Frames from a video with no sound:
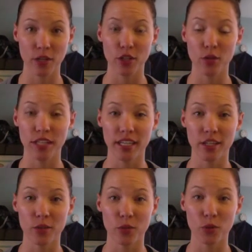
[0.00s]
can get
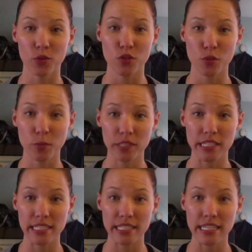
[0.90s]
enrolled super
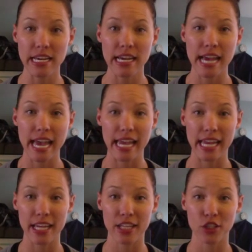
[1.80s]
easy
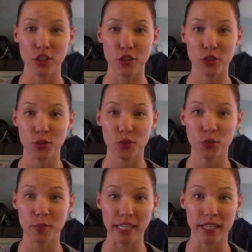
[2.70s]
and you
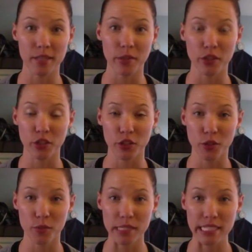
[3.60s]
begin building your
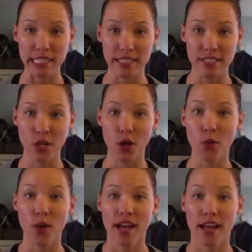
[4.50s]
own business.
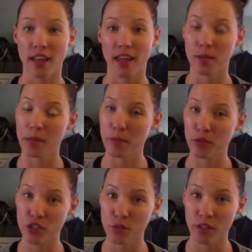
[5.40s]
So a lot of people
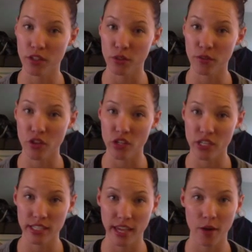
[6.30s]
just want to do it for the
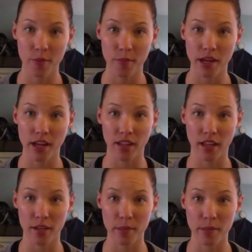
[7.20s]
discount, but a
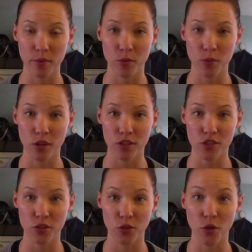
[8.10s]
lot of people want
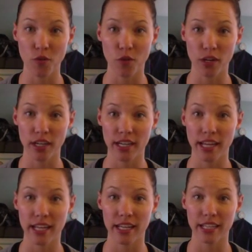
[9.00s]
to go for it
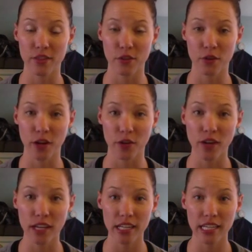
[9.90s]
and hit the ground
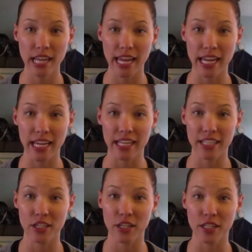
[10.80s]
running
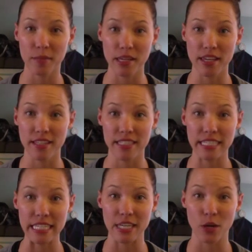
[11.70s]
and be the
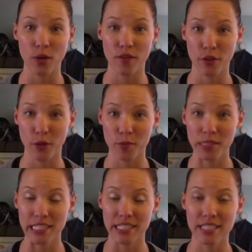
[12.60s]
CEO of their own
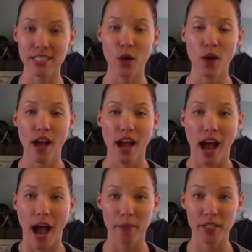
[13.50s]
business. So
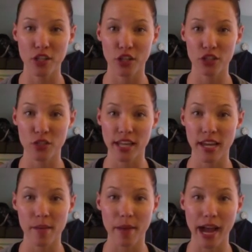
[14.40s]
I'm going to talk to you
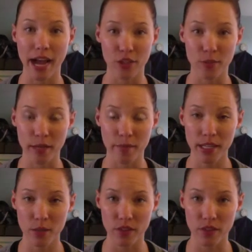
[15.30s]
today about how you make
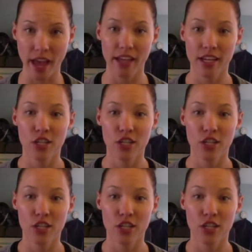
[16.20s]
money with that.